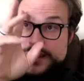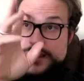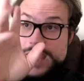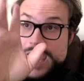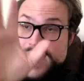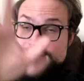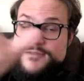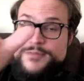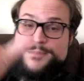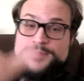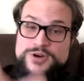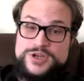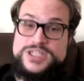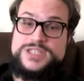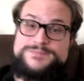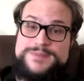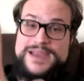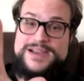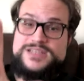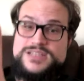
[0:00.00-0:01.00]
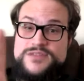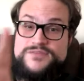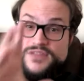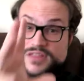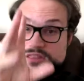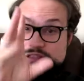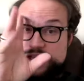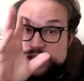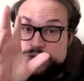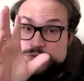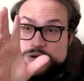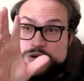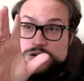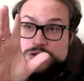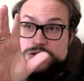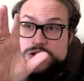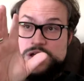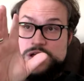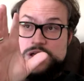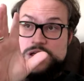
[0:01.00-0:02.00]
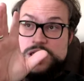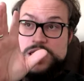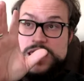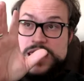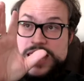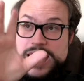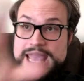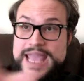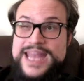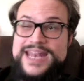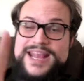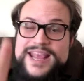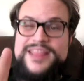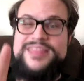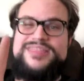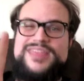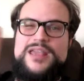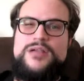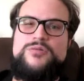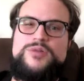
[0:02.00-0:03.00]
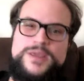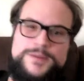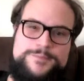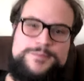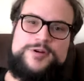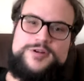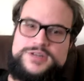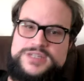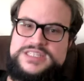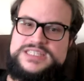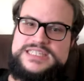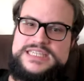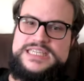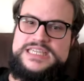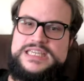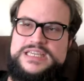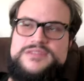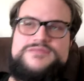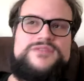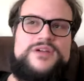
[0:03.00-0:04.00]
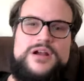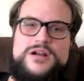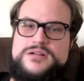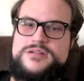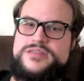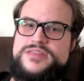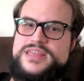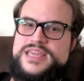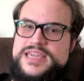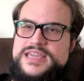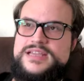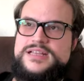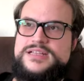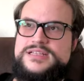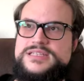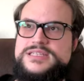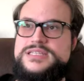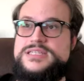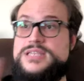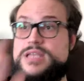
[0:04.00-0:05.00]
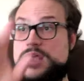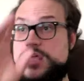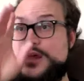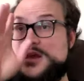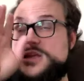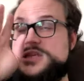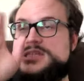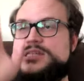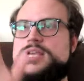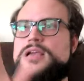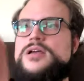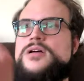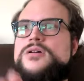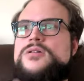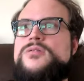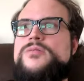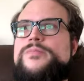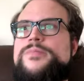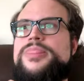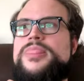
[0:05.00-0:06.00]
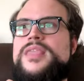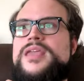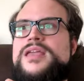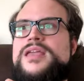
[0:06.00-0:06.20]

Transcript: have a perspective in this world anything we perceive are things. So